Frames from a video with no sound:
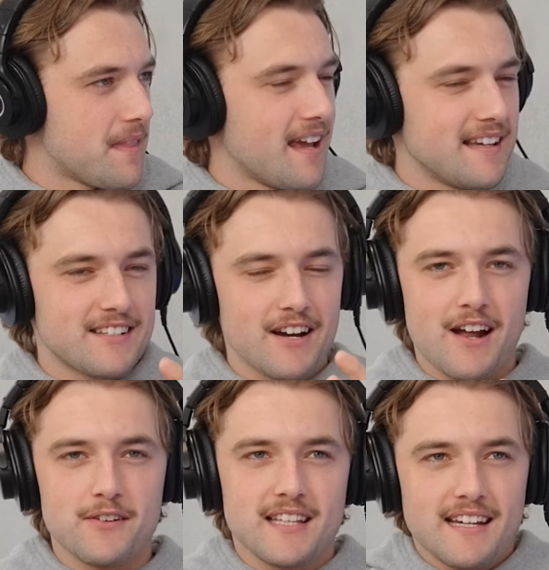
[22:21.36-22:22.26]
So, and
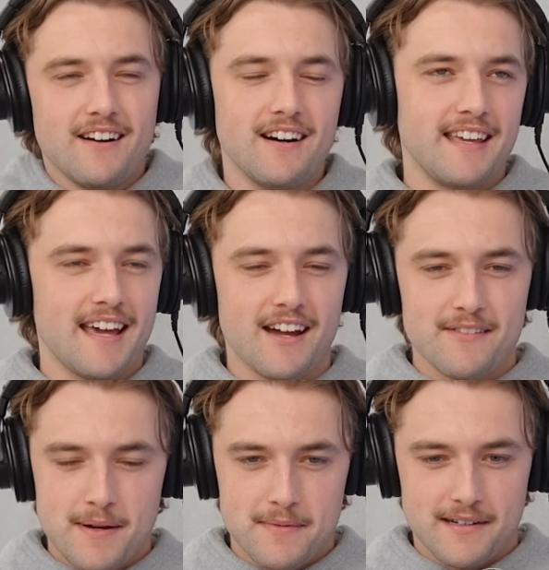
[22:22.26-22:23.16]
I was like, oh yeah, I
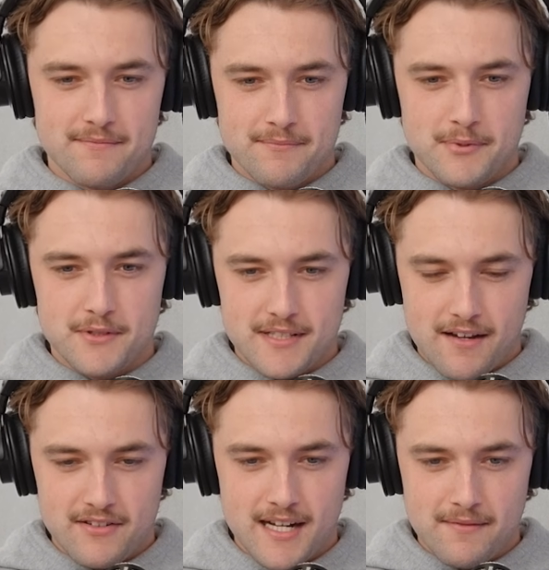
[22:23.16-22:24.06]
remember blue
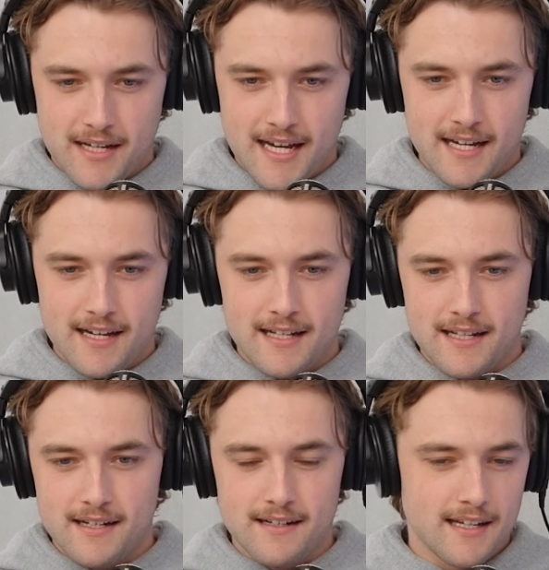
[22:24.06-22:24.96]
staffy named Kale. And
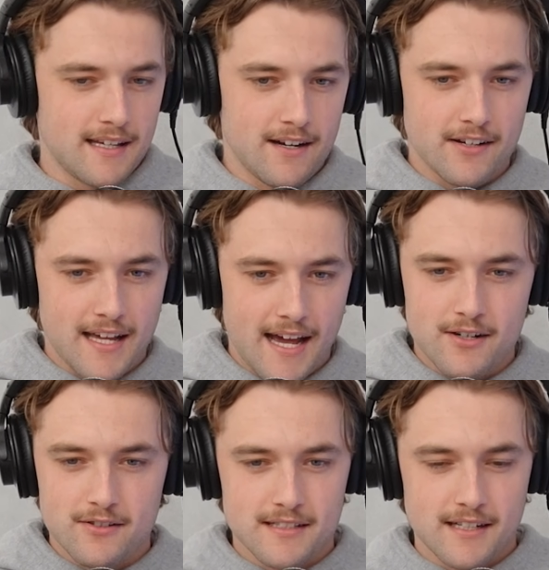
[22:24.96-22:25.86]
then
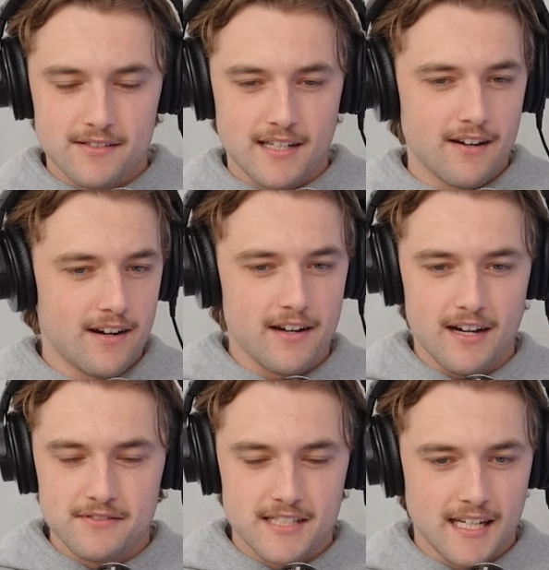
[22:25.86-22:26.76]
Kale. And I was like, oh, I
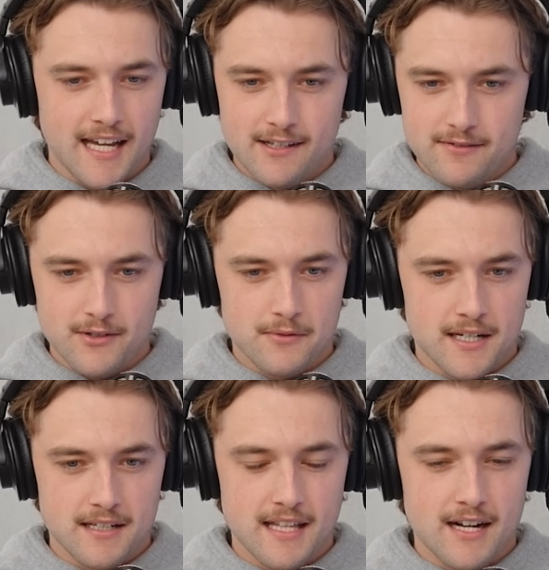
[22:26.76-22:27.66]
haven't seen Kale for a
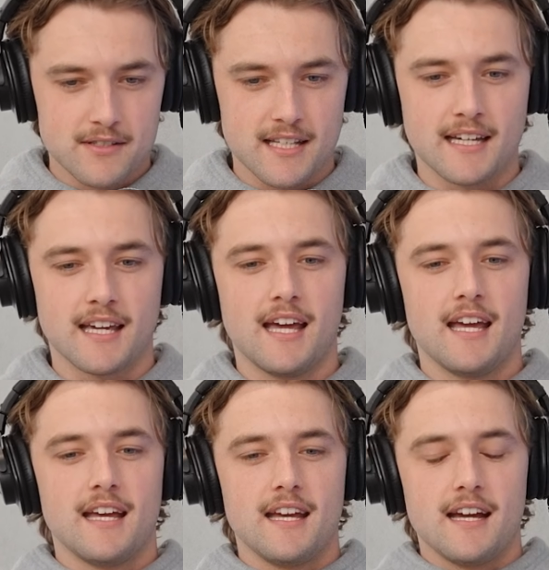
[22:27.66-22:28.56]
while. And then I was like,
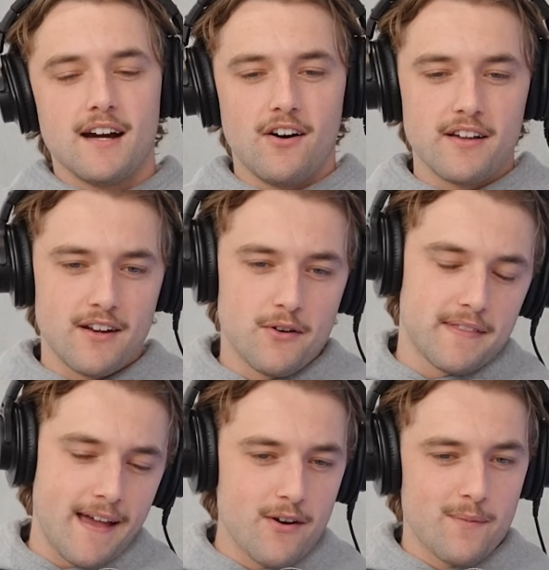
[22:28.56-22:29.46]
oh, you know what
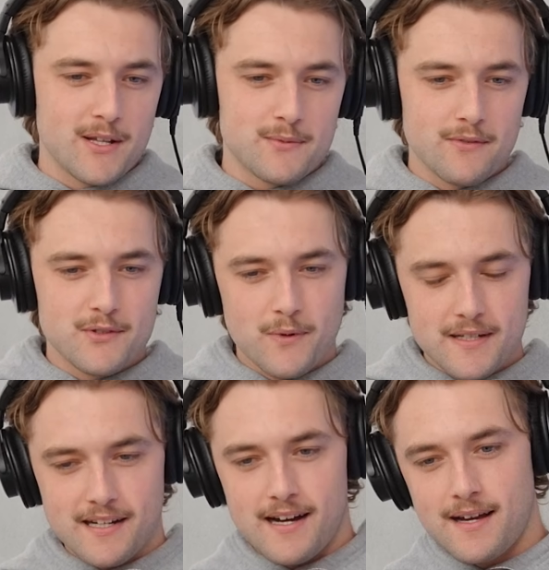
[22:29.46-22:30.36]
that reminds me of is one
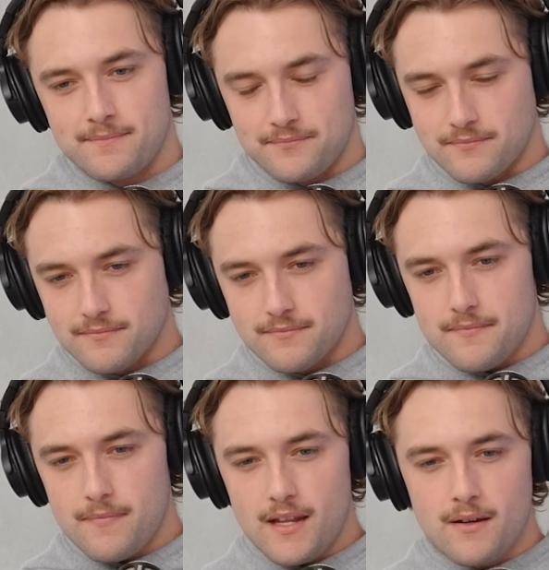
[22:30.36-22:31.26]
time
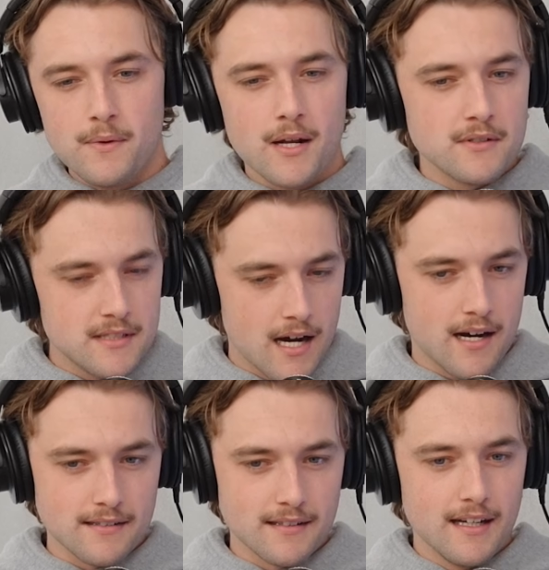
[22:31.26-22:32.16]
when I was
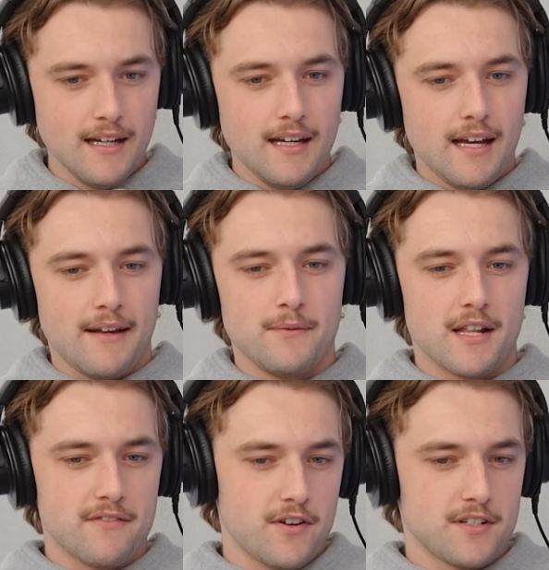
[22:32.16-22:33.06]
young and one of
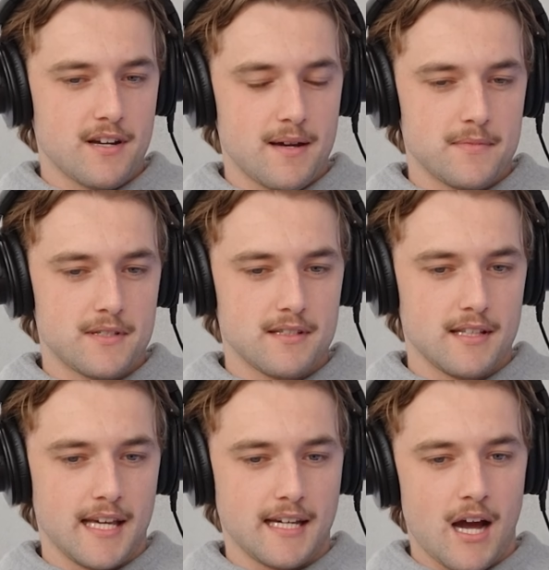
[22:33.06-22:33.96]
the first times
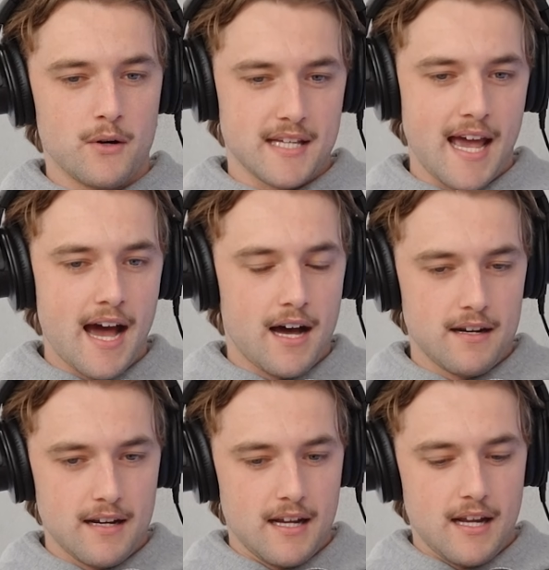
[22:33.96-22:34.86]
like I was out
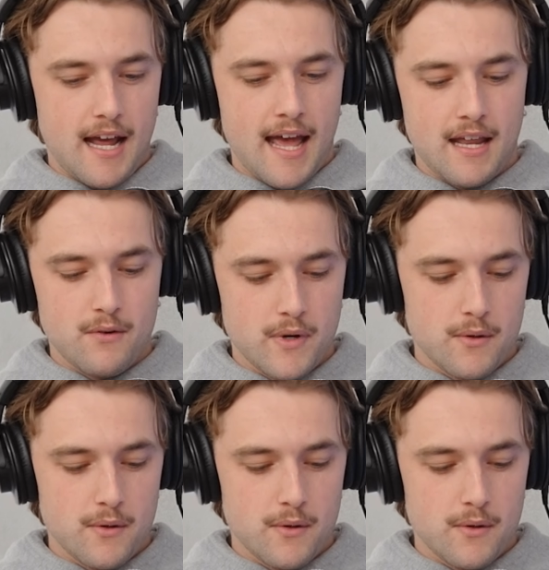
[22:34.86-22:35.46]
and